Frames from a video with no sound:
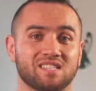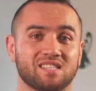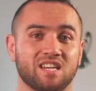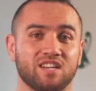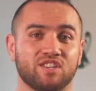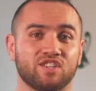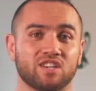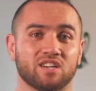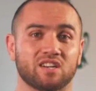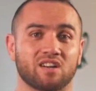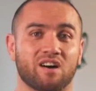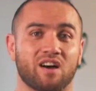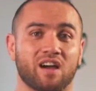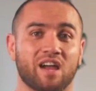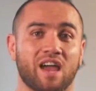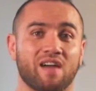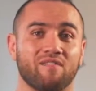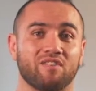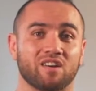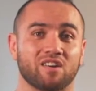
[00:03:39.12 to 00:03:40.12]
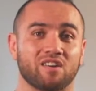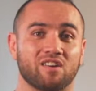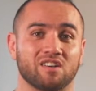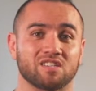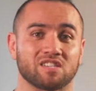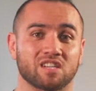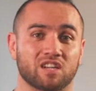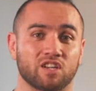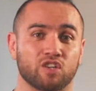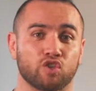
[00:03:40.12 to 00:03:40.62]
tension, I have it
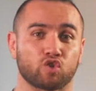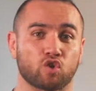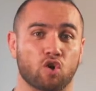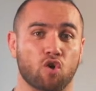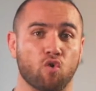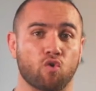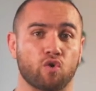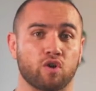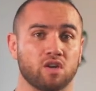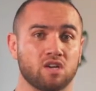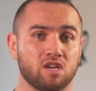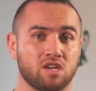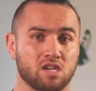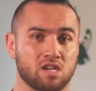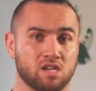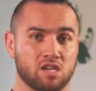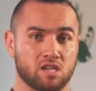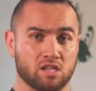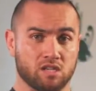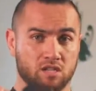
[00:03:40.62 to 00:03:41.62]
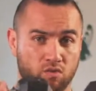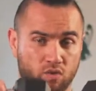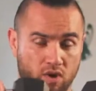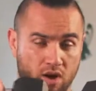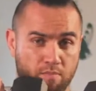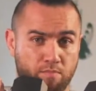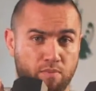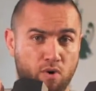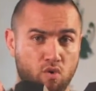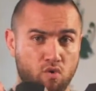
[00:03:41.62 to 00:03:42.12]
nice and controlled. So when
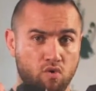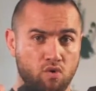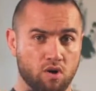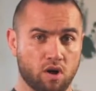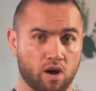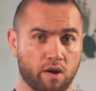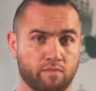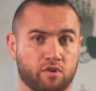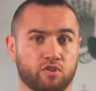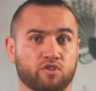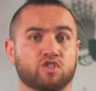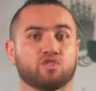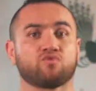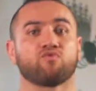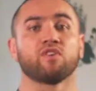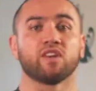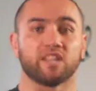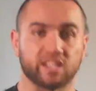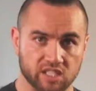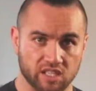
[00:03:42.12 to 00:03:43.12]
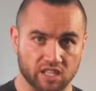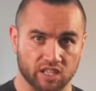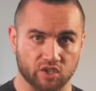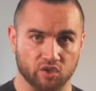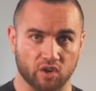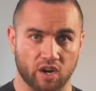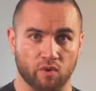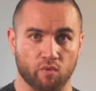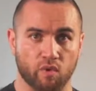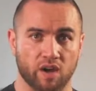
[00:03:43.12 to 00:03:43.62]
I pull, I'm not just releasing
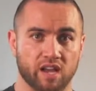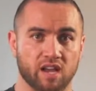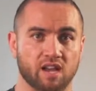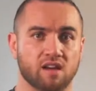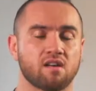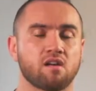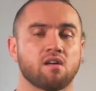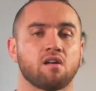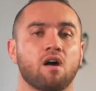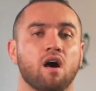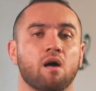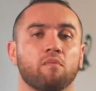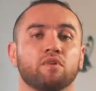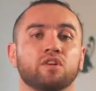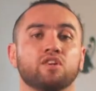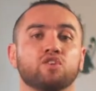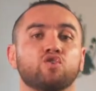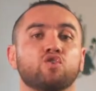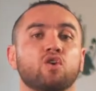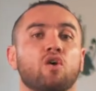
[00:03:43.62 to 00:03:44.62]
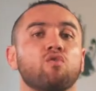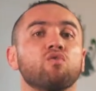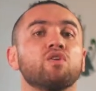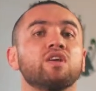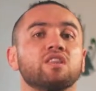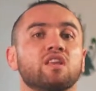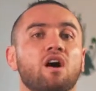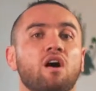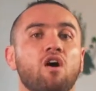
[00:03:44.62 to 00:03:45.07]
straight away. I'm controlling the